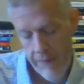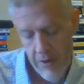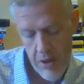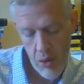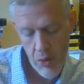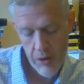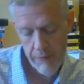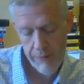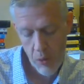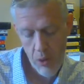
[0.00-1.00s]
Footnote one oh
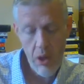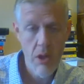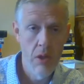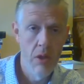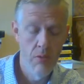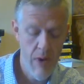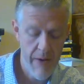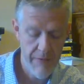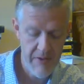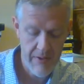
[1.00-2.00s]
four
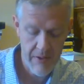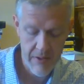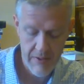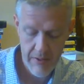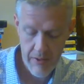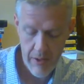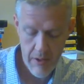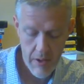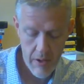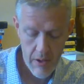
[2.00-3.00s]
references
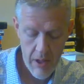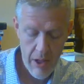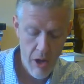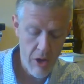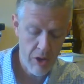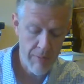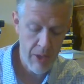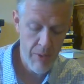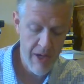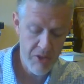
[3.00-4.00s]
an article
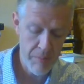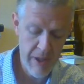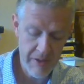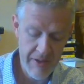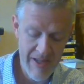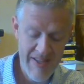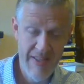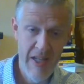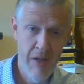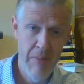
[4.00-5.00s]
by Russell Middleton and
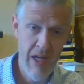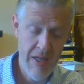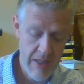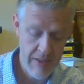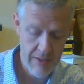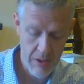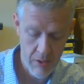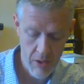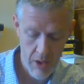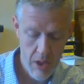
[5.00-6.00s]
Snell Putney.
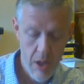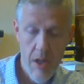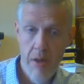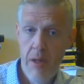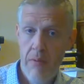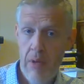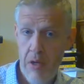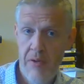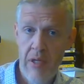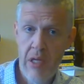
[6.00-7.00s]
So
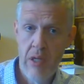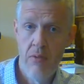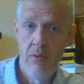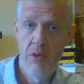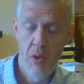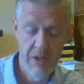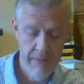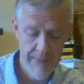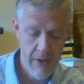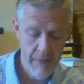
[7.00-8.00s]
here's the source
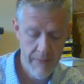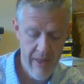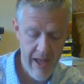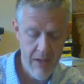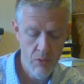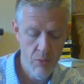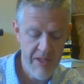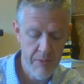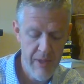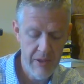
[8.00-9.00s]
info for that.
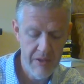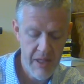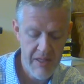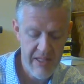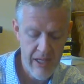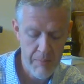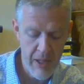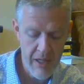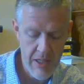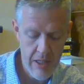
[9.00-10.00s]
Russell Middleton and Snell
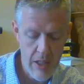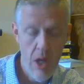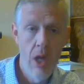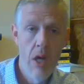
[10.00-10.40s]
Putney.